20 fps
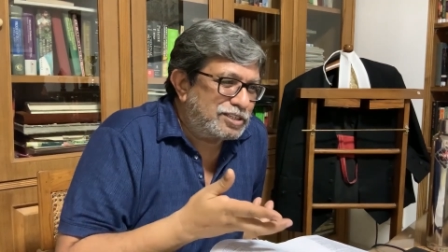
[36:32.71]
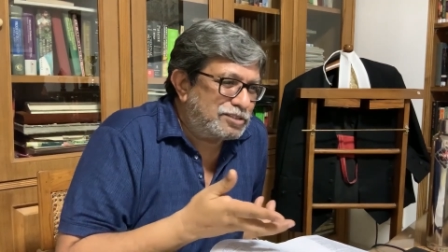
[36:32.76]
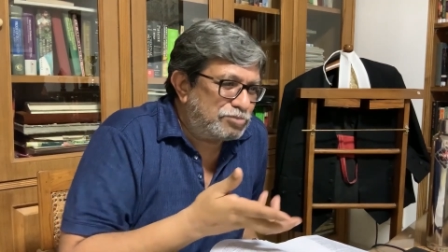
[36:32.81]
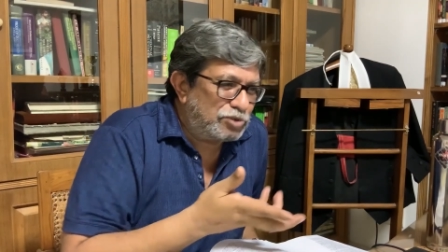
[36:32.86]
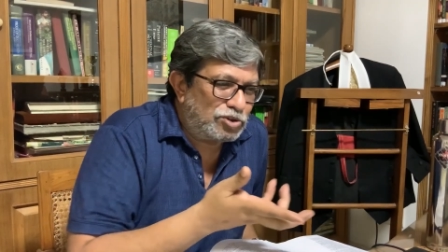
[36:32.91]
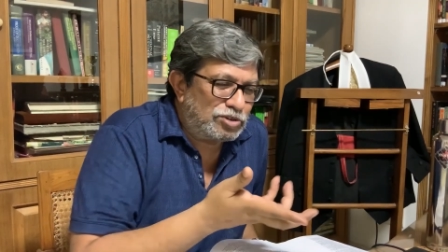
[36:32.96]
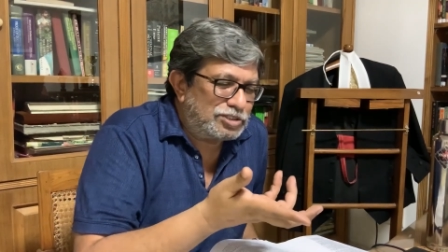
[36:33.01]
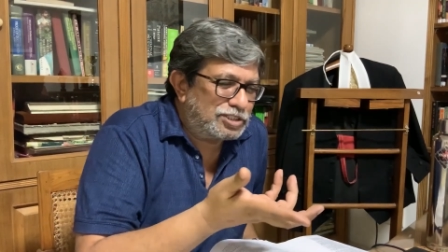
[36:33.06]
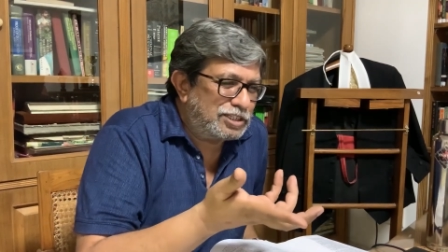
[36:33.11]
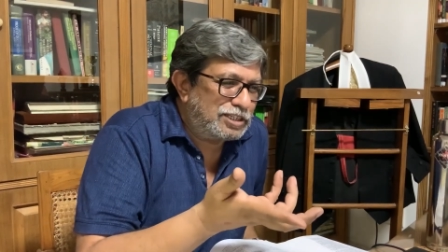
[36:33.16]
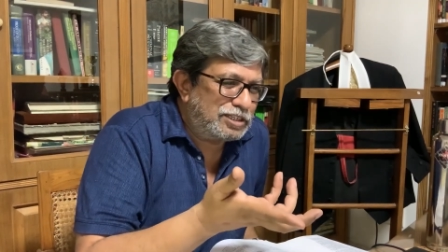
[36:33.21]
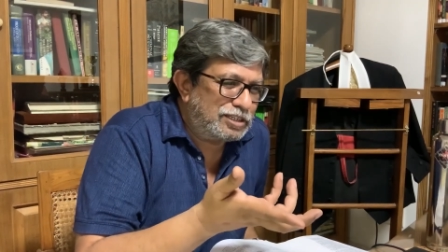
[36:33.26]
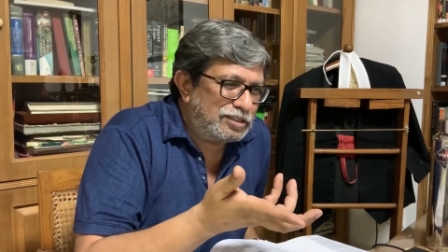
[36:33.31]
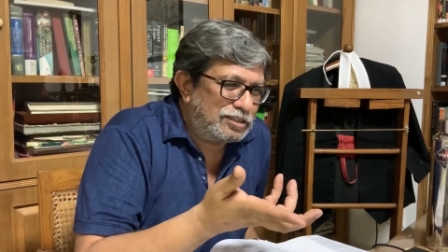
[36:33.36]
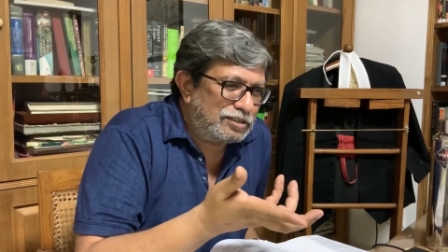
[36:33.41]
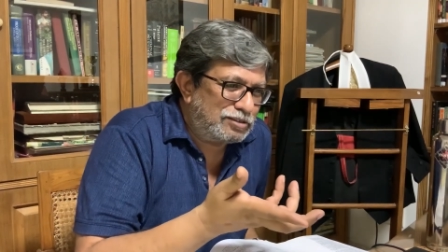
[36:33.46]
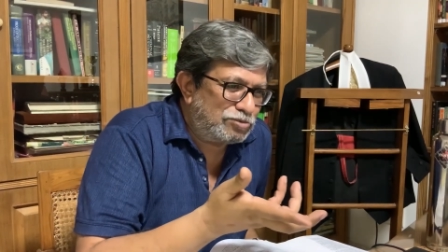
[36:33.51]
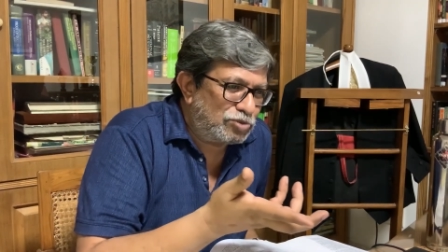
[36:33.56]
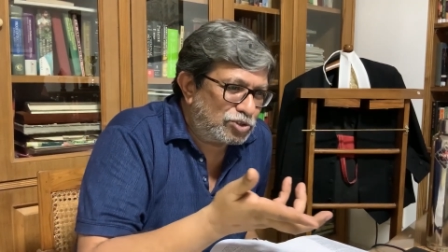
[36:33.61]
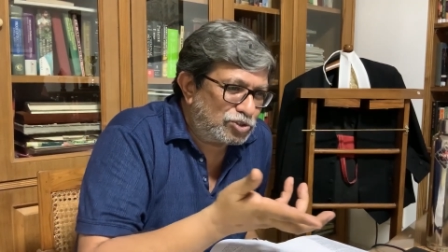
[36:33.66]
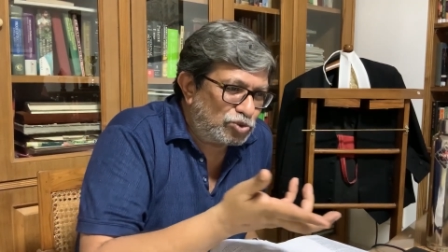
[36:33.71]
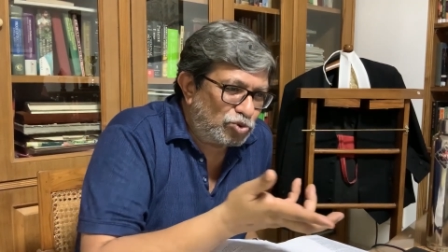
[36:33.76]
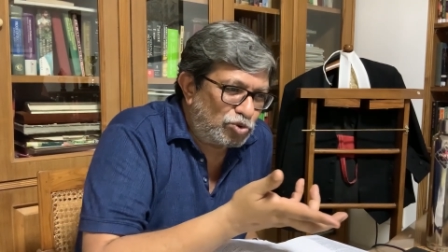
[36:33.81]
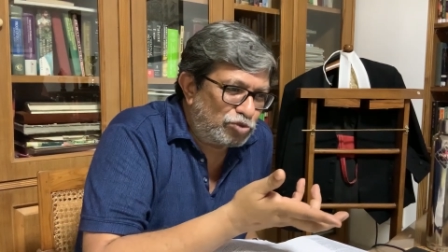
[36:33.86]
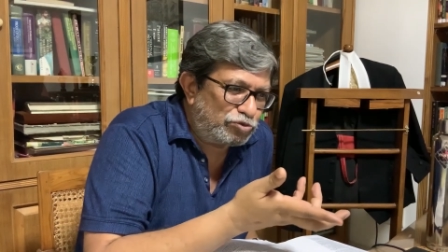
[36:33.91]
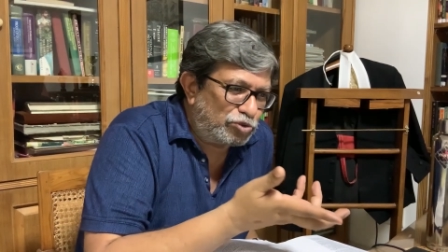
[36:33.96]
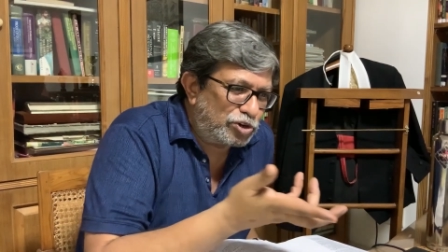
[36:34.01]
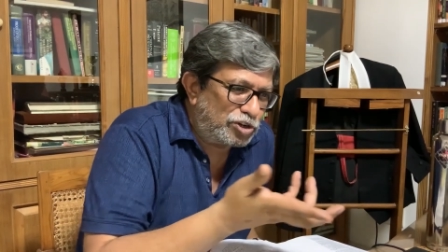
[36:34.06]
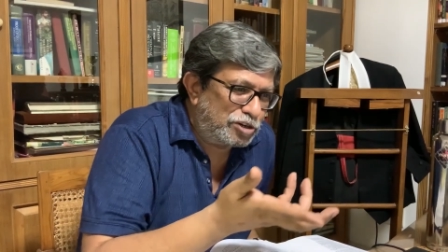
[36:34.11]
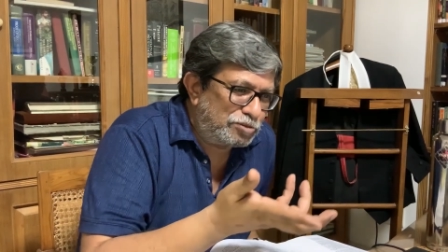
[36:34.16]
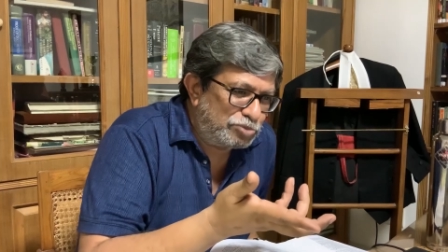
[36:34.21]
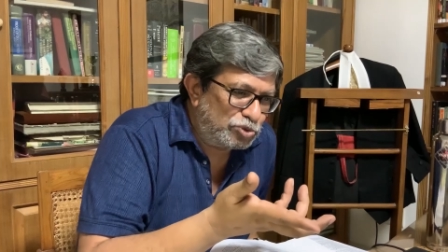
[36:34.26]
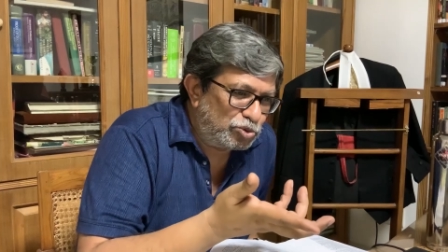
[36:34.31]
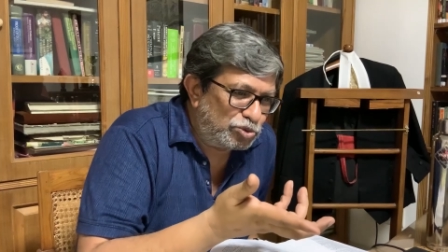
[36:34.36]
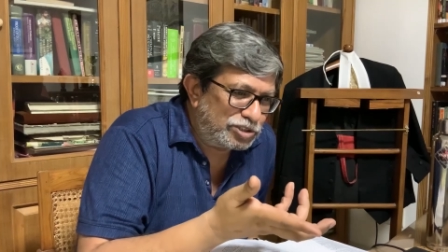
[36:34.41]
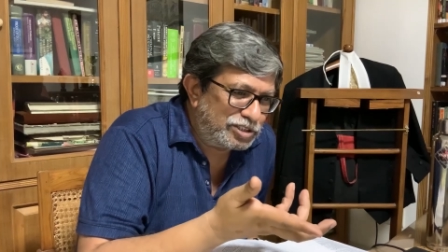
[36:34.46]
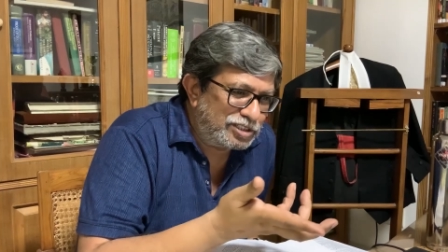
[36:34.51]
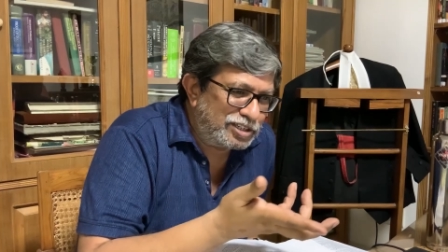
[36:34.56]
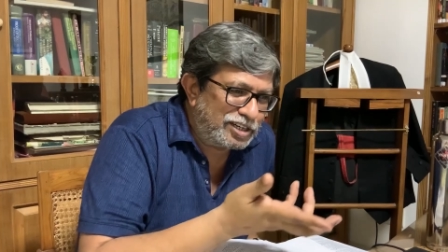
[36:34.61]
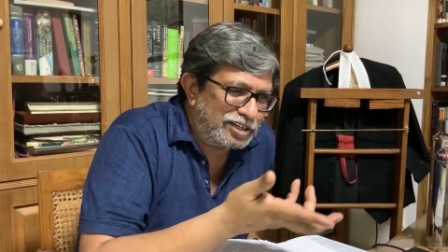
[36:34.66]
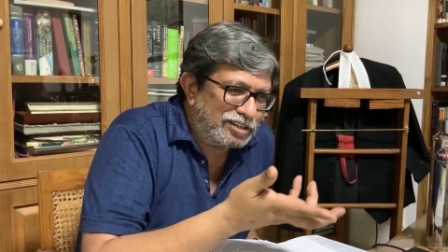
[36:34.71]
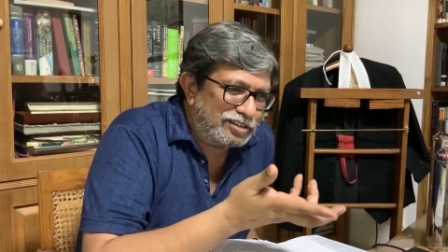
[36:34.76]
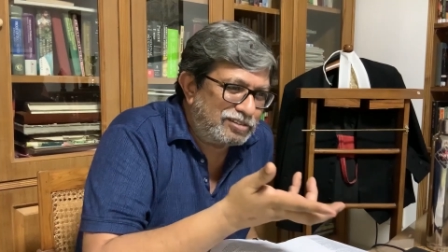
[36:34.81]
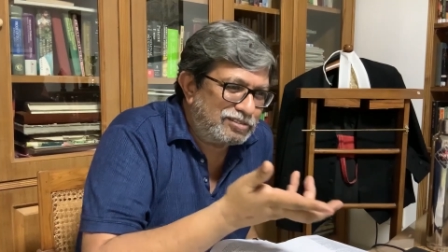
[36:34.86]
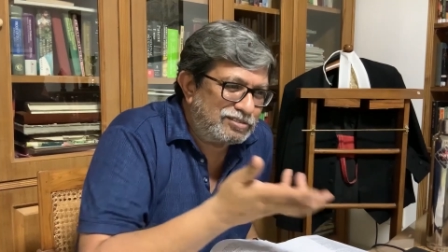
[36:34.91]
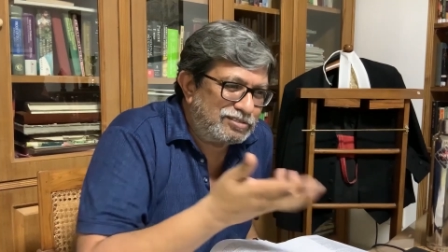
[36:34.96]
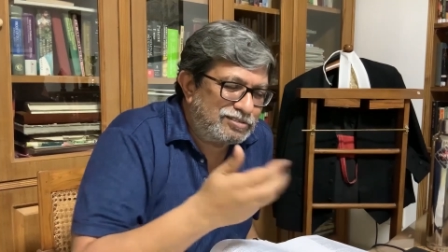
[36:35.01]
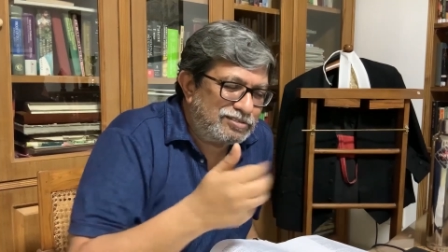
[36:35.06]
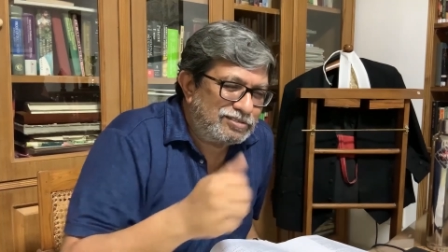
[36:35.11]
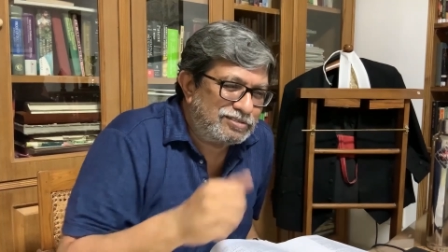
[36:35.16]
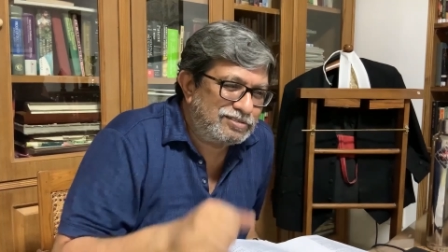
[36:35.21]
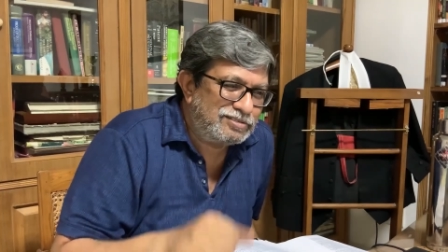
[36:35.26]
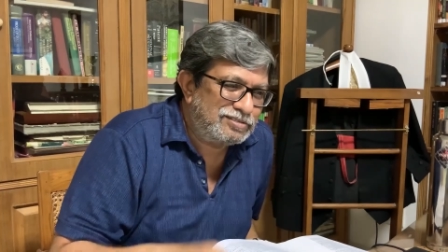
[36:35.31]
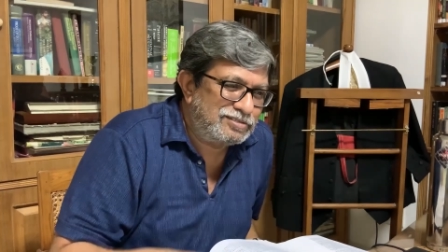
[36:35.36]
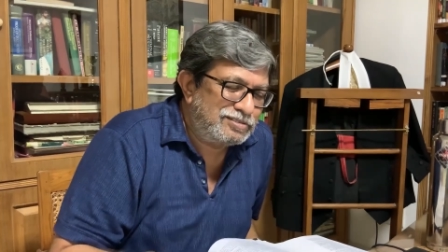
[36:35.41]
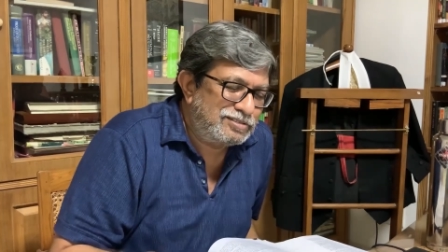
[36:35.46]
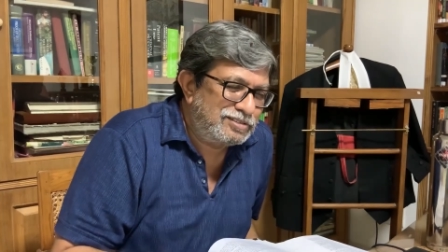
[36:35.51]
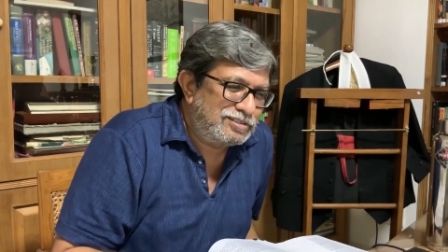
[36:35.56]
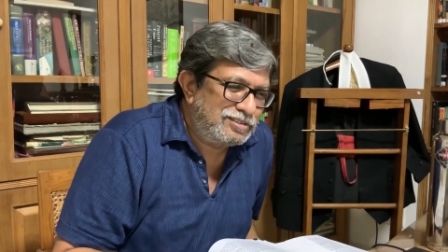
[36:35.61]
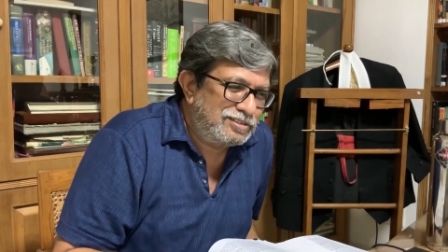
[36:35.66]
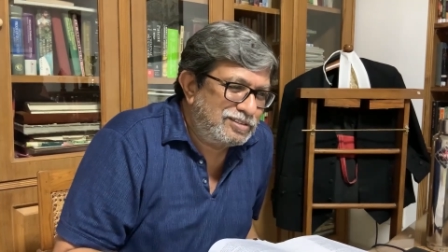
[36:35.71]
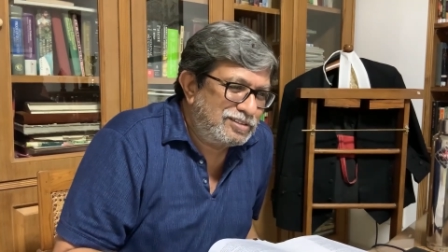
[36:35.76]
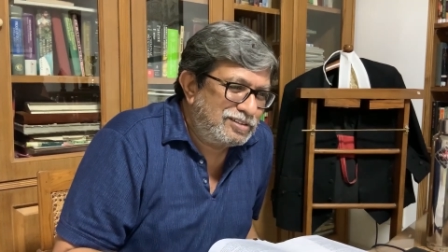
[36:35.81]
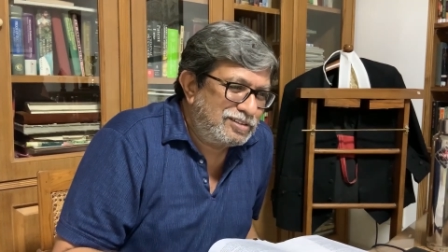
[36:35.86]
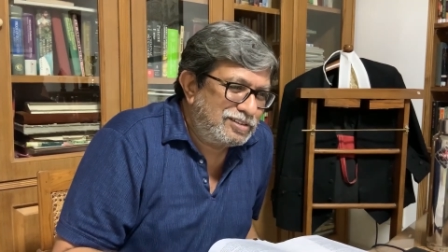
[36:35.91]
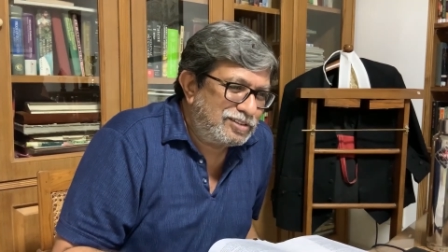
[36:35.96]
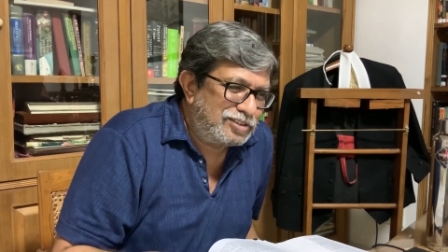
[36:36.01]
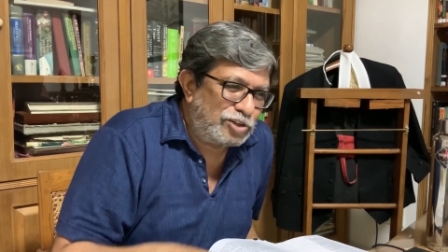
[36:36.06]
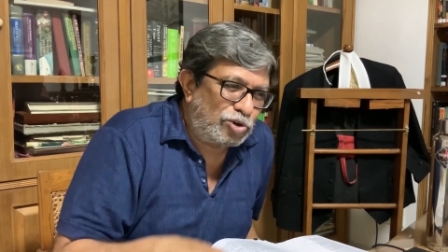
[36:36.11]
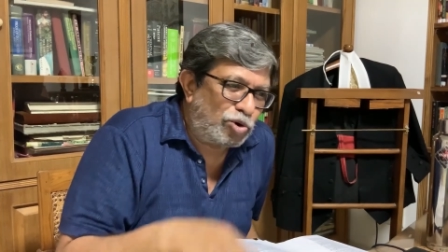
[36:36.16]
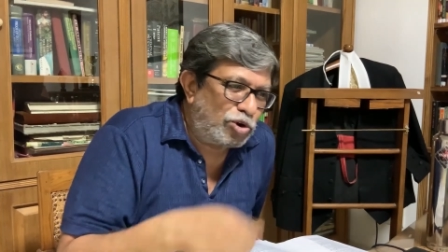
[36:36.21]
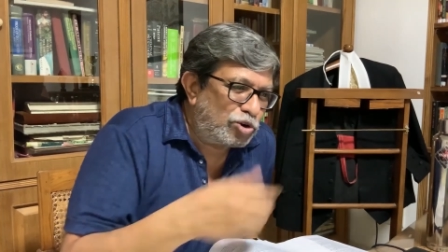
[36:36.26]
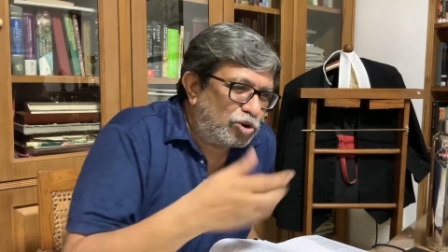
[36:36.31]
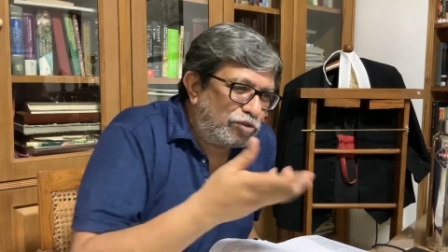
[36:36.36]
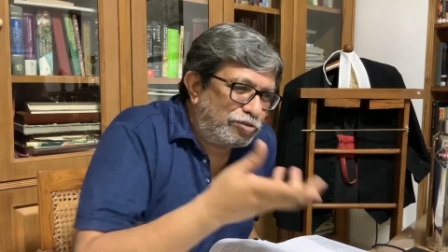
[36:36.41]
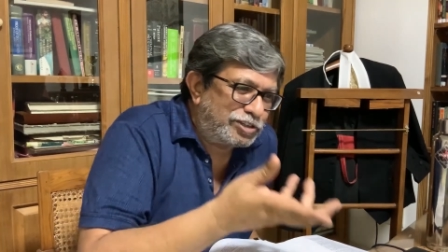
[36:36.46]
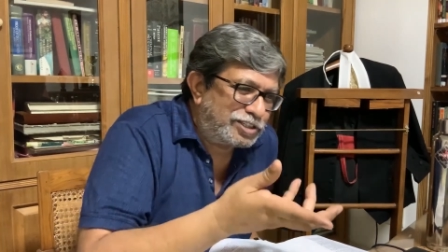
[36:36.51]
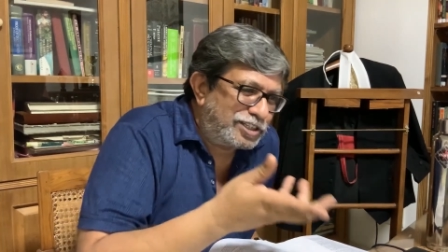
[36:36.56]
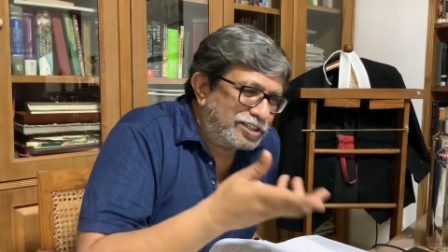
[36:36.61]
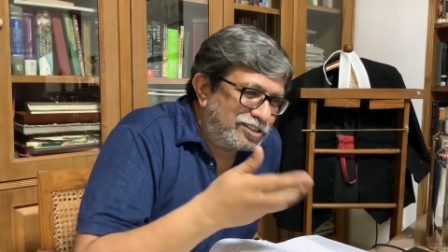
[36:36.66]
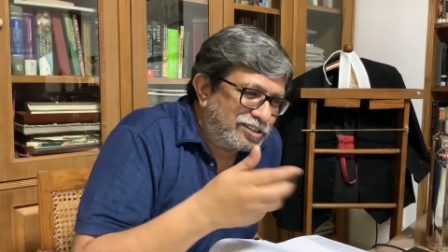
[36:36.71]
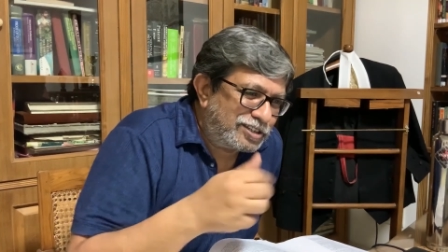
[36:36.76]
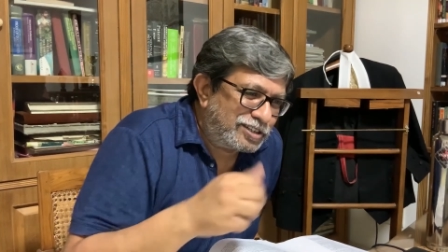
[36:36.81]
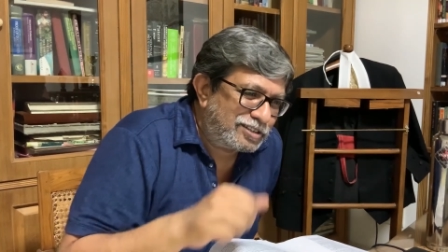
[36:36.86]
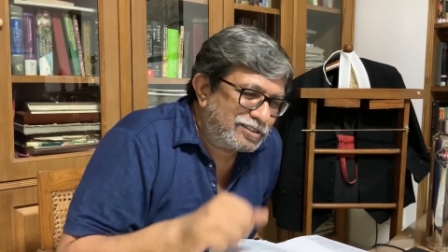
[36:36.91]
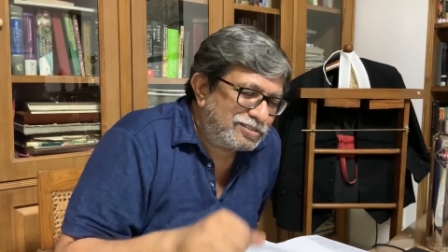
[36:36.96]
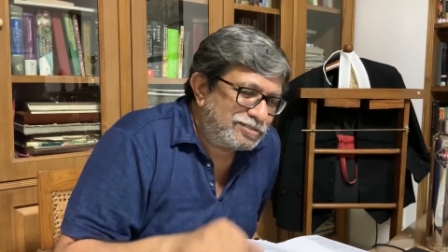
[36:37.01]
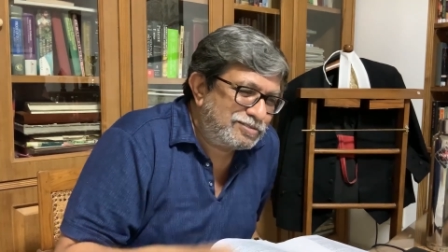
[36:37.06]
because she was known for her beauty and they all coveted her.